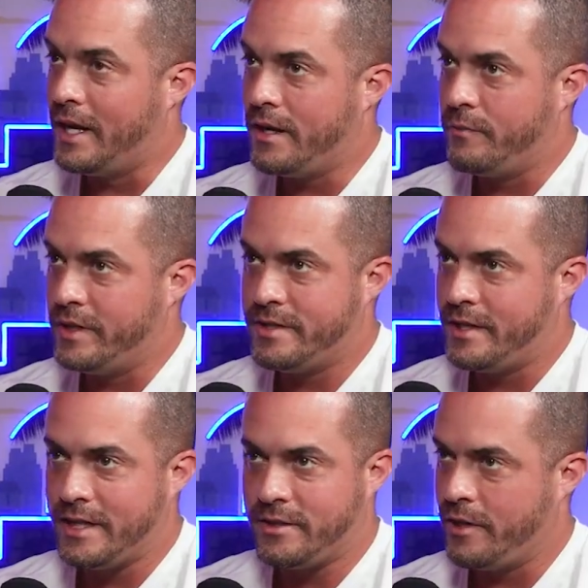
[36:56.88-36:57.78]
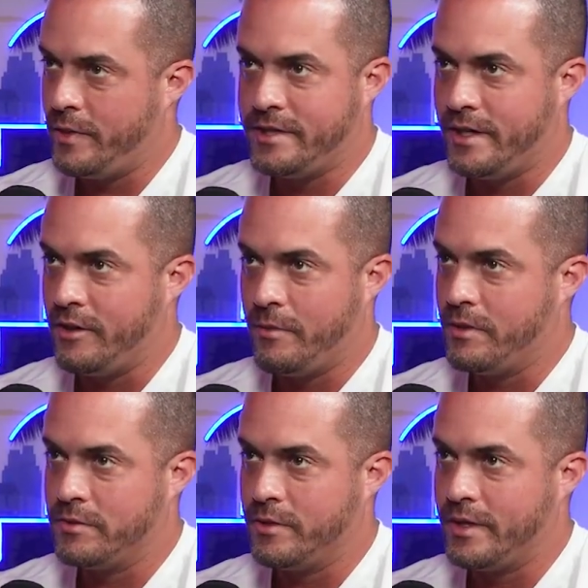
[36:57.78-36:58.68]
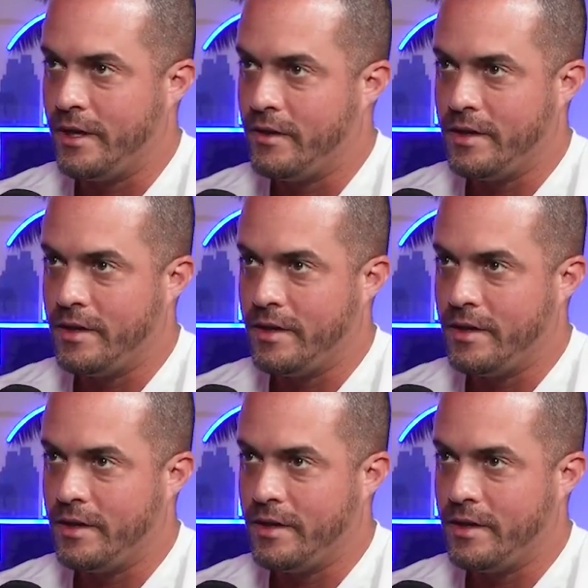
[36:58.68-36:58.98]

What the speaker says: that started recently. Nobody was doing that.